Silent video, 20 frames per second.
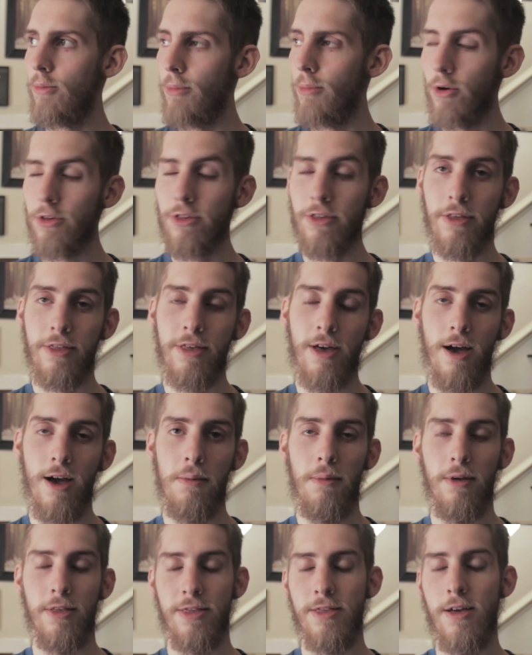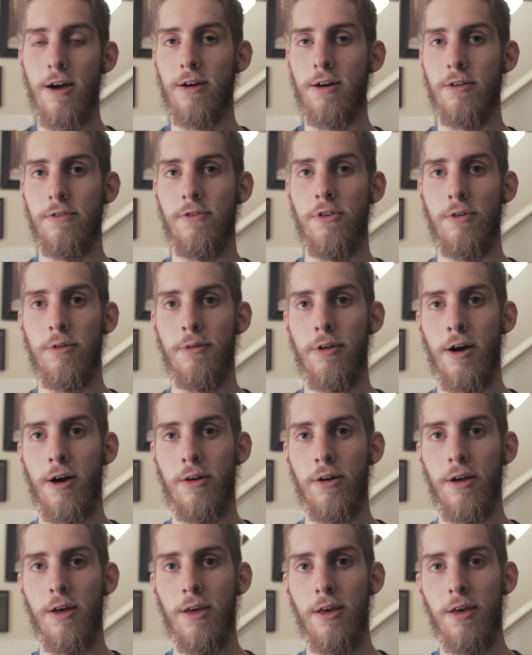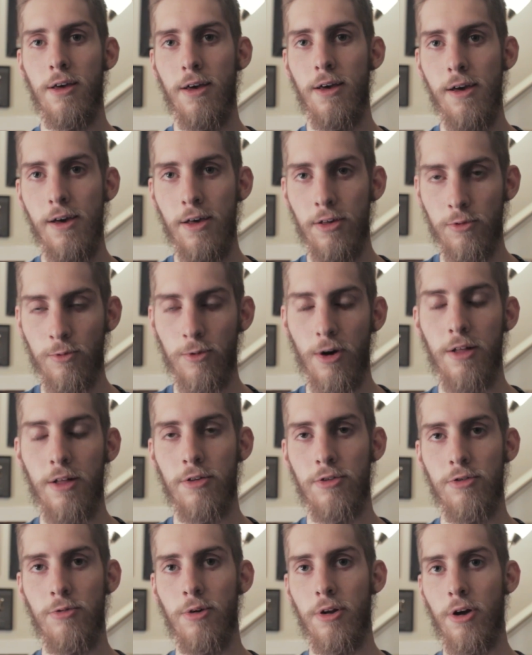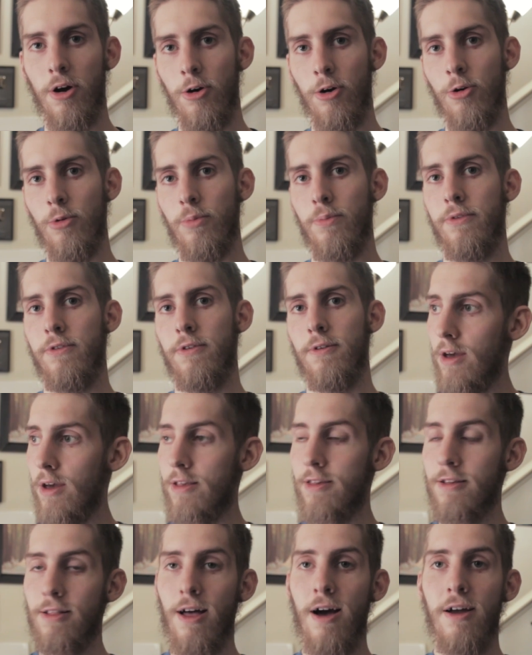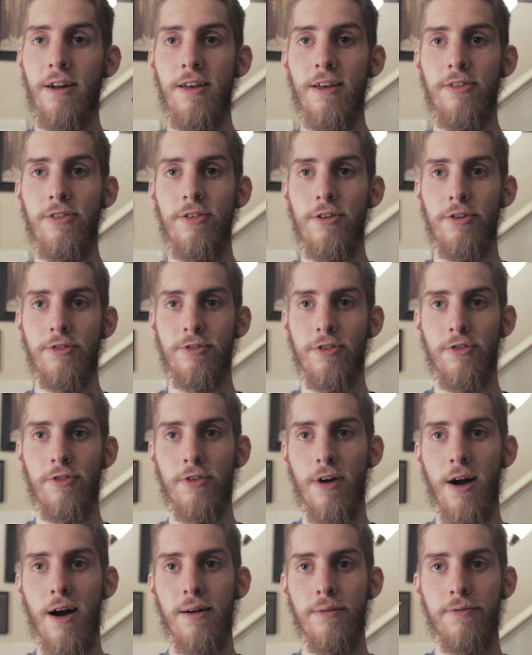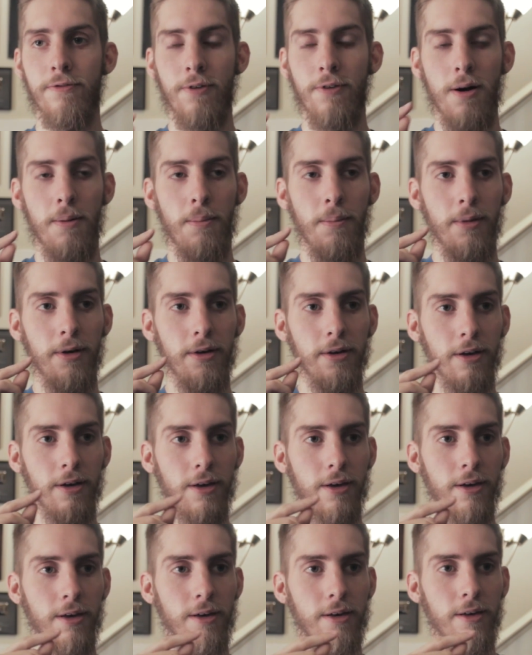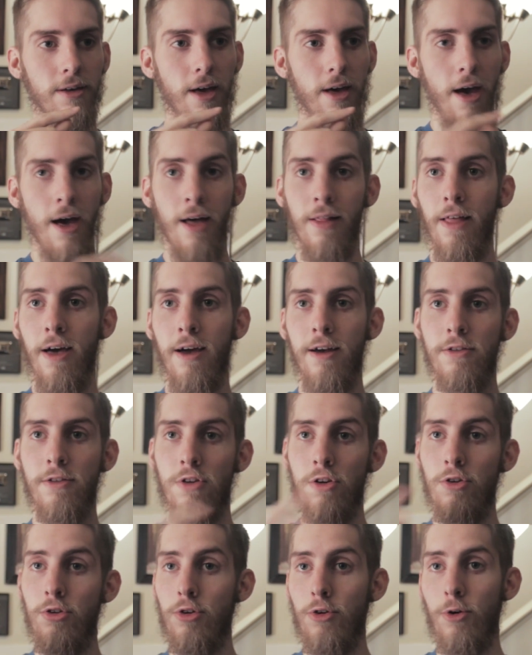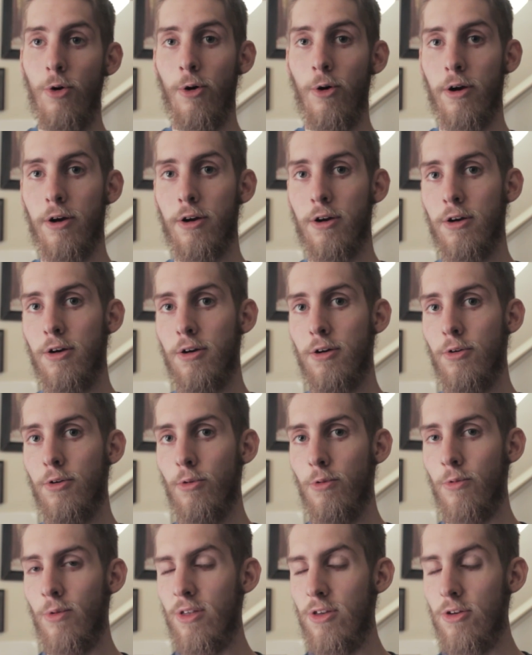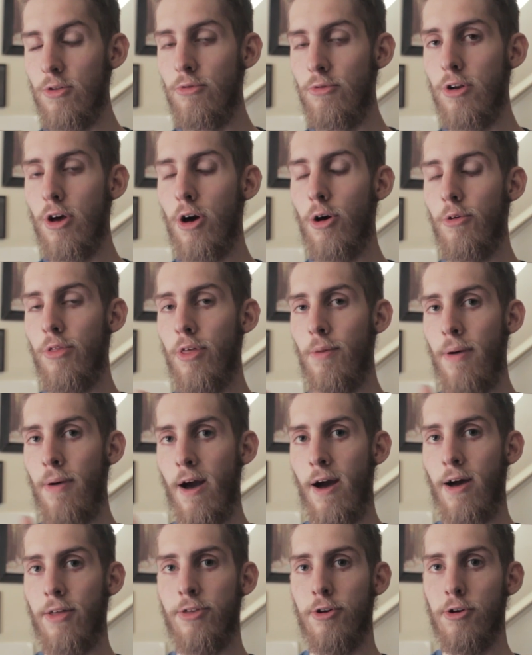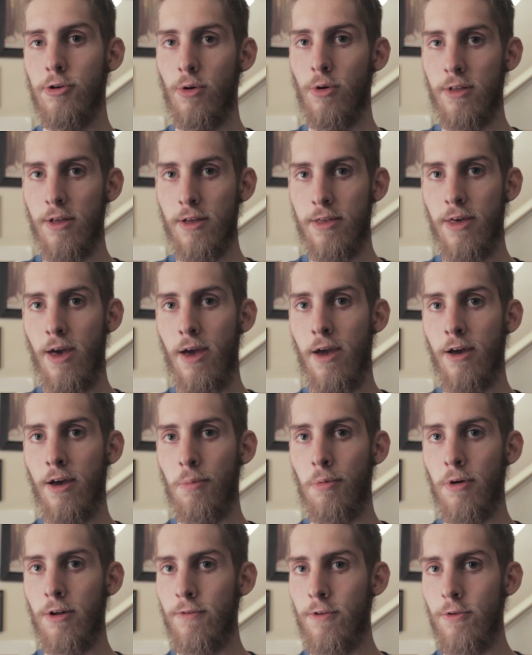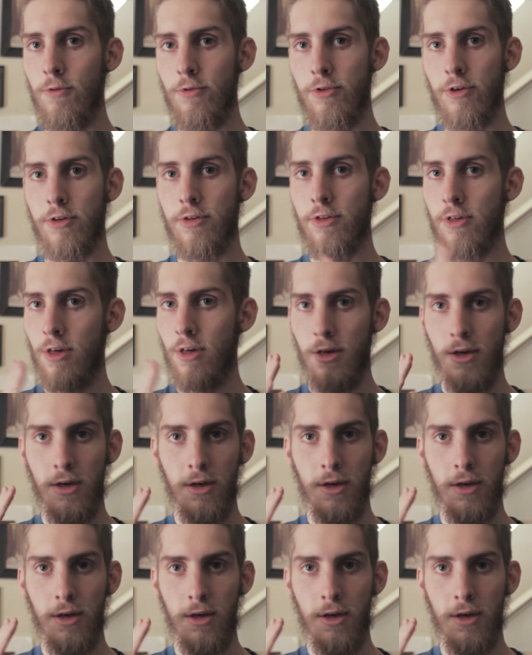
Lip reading: most of the time it's not going to turn out as well as you had hoped. It's a lot easier to drive from LA to New York when you know the path you're going to take, but if you just